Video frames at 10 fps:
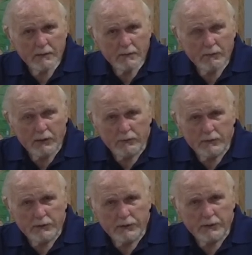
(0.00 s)
Whether it
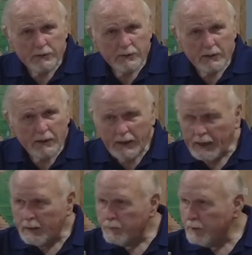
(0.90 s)
was a
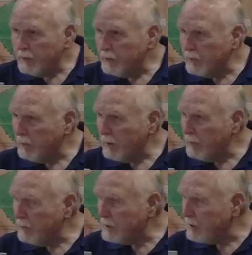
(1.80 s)
habit or whether
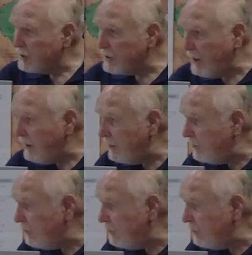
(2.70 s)
it was a sin